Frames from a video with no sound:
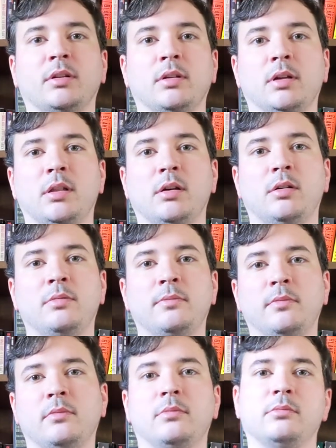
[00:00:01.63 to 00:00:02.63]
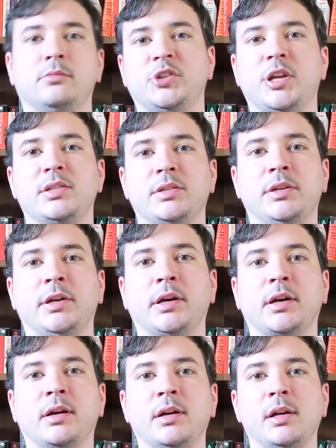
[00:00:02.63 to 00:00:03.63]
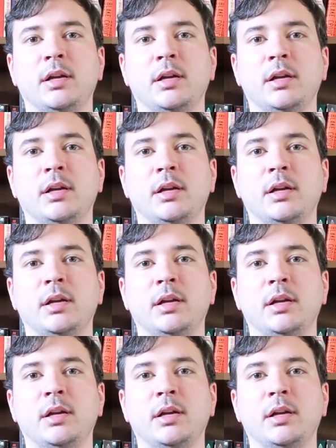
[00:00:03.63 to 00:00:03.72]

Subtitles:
Hello, Jason here.